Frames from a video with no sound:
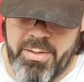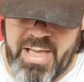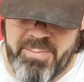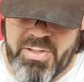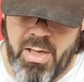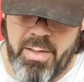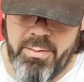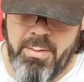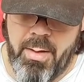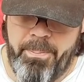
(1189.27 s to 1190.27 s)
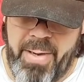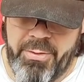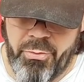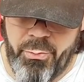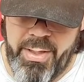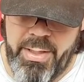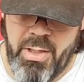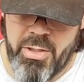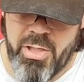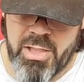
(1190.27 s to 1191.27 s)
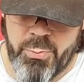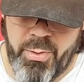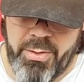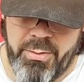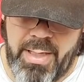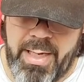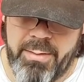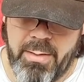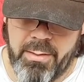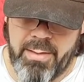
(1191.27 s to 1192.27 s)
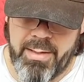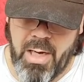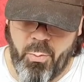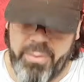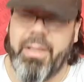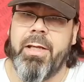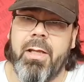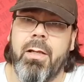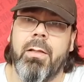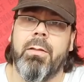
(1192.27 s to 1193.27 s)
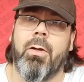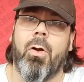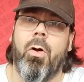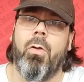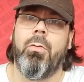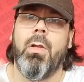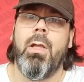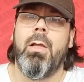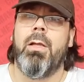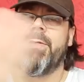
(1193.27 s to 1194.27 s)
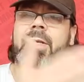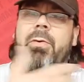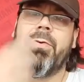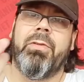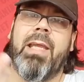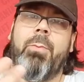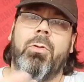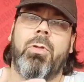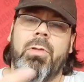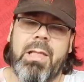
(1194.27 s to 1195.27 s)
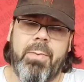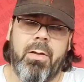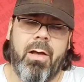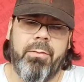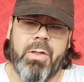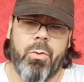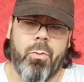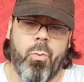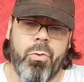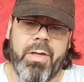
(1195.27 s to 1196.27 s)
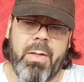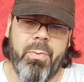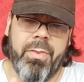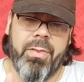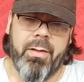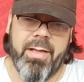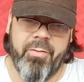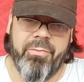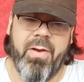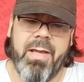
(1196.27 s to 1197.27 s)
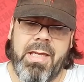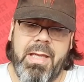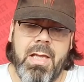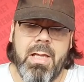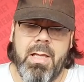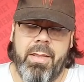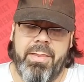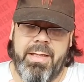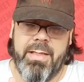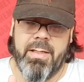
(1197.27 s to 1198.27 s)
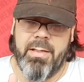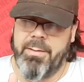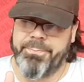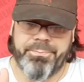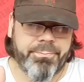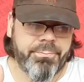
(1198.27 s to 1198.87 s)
James Gunn, Peyton Reed, Joss Whedon, and Taika Waititi. They're all sitting around the table talking about how they're working with Kevin Feige, the